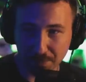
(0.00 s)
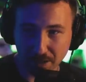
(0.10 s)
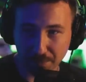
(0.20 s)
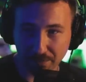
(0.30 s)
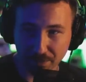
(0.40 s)

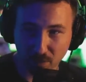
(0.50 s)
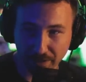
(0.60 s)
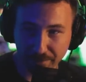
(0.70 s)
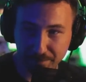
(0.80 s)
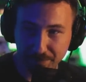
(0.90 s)
up
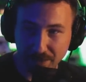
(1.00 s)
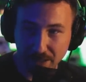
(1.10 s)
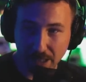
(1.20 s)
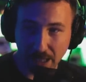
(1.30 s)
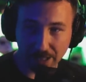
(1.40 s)
everywhere.
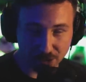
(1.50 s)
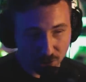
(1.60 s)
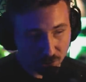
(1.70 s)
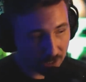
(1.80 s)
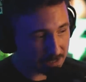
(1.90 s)
Uh, do
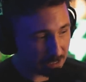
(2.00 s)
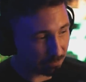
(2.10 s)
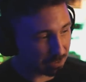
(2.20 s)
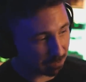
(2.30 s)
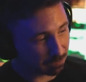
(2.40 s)
you guys have
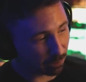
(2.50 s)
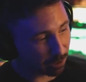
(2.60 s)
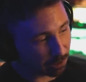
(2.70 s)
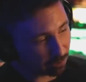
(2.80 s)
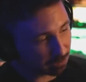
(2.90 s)
a Tesla? Are
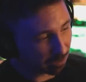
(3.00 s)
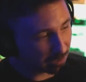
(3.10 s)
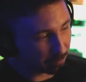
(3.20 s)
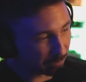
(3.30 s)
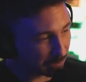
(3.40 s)
you
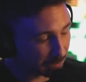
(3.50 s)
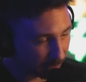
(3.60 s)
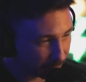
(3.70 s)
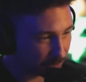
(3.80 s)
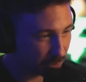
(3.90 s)
excited about the
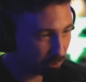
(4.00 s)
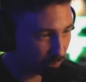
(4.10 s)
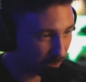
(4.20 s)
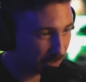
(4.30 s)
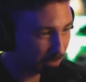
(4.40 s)
Tesla
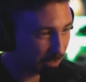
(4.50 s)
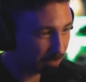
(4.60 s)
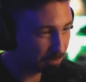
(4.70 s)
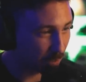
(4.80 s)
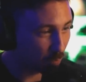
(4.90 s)
truck? Let
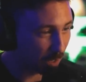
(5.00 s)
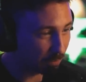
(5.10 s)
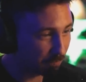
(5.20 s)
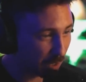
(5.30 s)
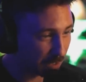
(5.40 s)
us know.
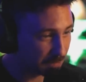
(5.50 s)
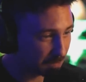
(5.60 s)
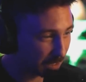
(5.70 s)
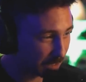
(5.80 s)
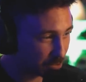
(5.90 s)
Wild Fox,
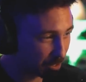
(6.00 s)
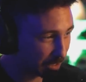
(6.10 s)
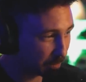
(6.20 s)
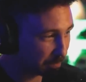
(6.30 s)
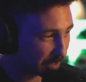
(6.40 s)
uh,
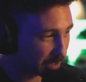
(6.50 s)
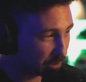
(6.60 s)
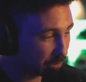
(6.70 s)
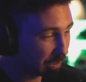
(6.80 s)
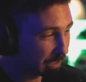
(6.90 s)
Jacob, thank
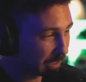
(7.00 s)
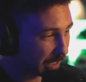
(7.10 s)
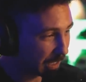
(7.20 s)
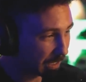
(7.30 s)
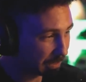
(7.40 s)
you.
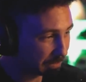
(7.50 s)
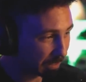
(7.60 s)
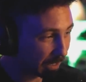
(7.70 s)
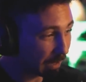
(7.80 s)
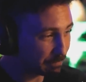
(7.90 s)
And
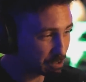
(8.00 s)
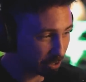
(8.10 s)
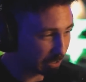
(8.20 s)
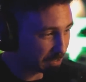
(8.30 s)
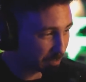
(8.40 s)
uh,
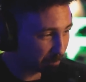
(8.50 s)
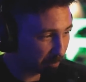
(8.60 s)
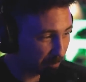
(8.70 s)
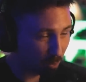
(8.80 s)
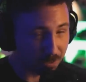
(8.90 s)
FG, Simply
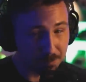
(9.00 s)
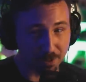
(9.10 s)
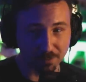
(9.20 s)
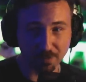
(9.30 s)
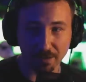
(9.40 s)
Pony,
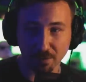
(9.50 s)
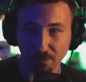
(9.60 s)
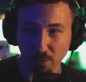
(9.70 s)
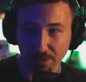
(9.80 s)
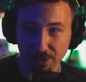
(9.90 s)
Mirror
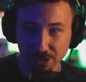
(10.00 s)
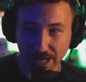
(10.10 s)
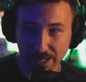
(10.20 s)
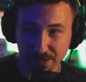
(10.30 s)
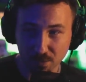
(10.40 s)
504, and
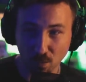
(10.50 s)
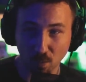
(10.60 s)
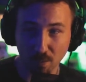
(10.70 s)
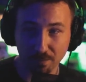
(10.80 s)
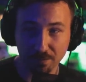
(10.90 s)
Jazz
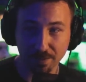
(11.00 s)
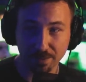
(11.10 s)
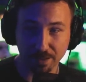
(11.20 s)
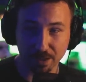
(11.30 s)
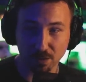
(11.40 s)
Wolf.
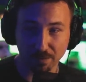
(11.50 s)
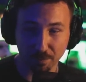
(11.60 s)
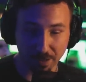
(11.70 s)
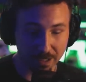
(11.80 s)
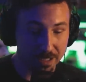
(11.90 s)
Thank you, everybody.